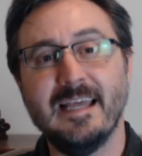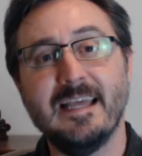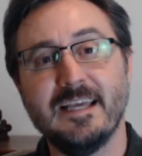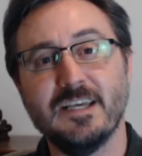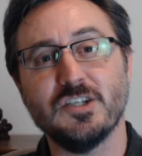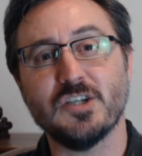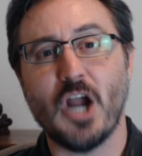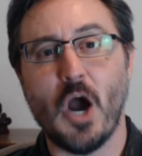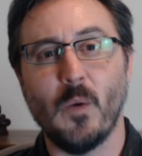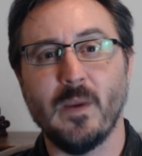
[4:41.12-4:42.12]
is
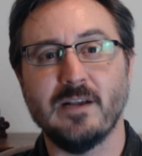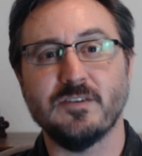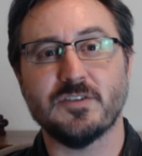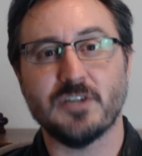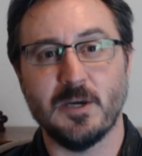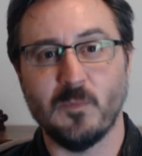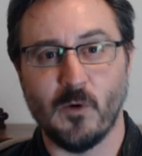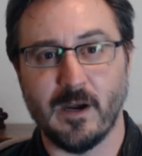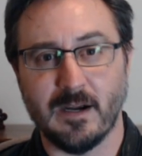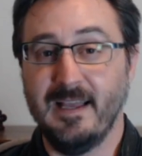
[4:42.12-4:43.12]
going
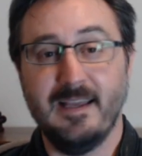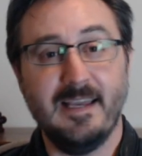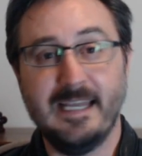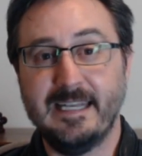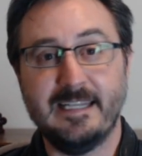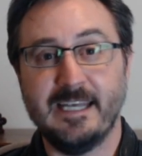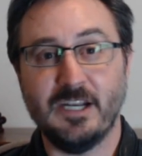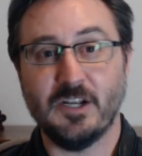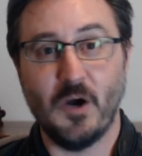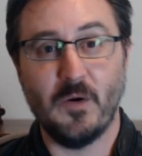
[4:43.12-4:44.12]
somewhere. It
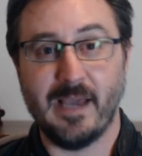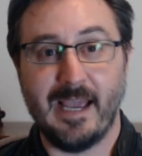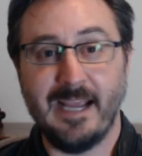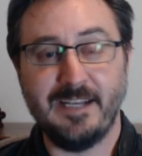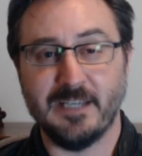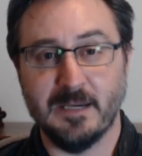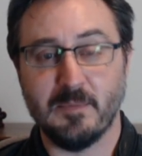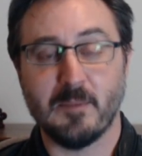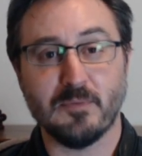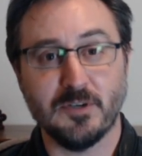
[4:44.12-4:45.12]
didn't go to AATIP,
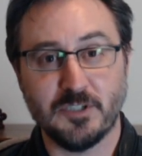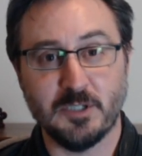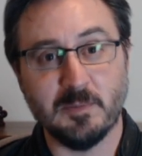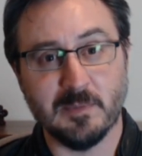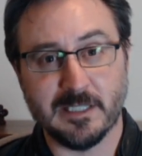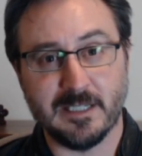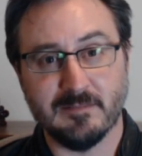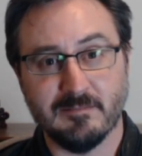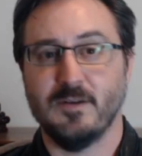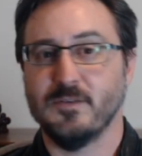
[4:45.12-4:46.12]
presumably.
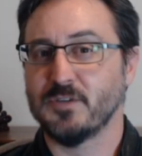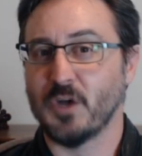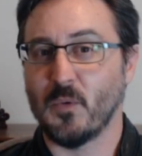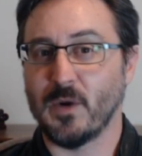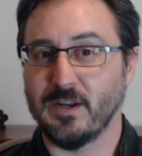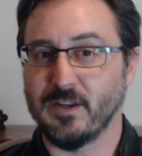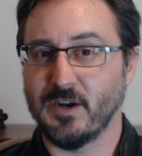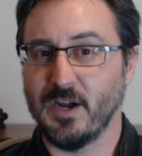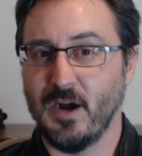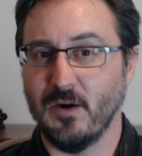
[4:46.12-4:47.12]
So where did
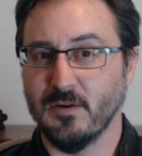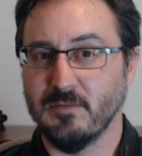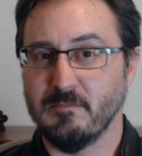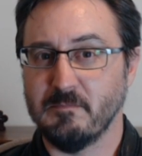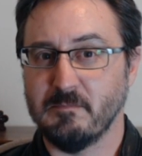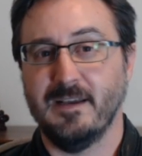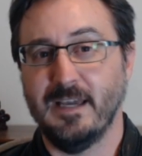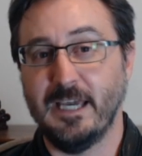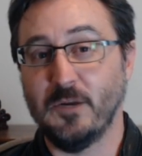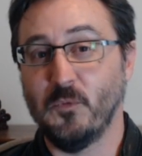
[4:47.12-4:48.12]
it go?
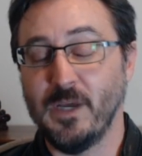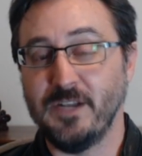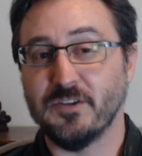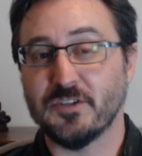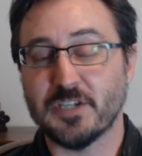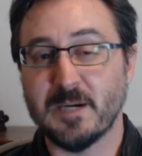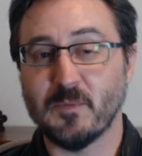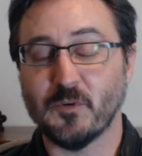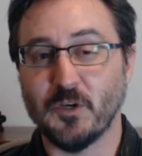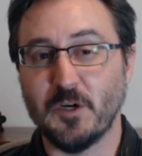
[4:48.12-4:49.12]
It went to
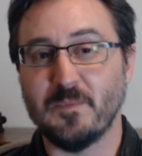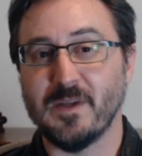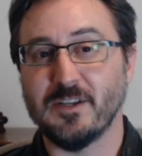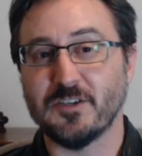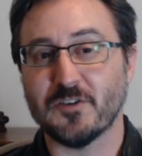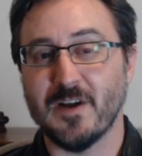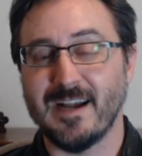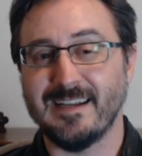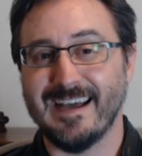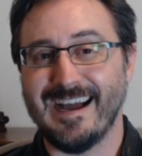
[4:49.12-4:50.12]
some group that is
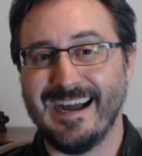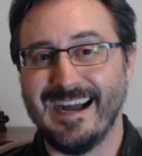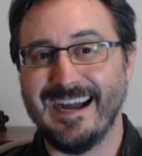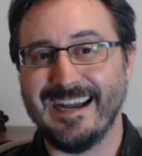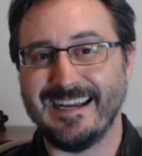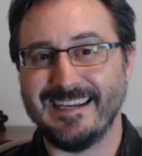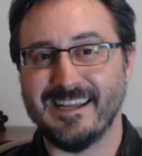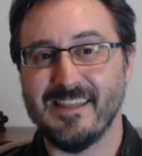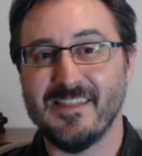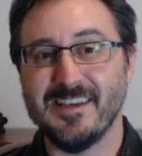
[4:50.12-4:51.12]
trying to
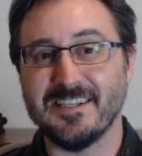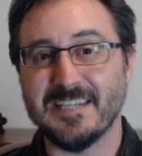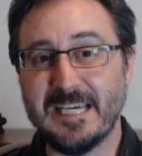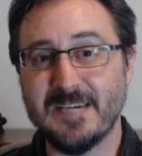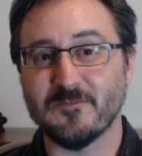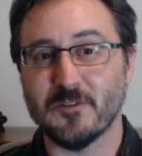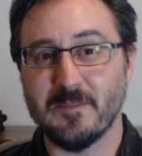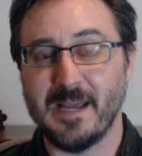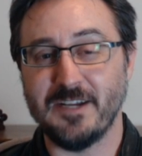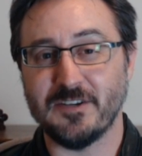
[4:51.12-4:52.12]
hide this
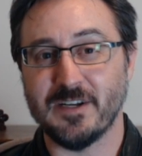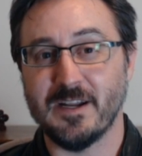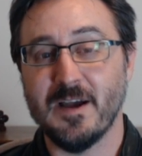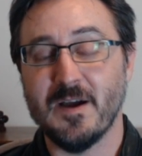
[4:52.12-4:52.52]
information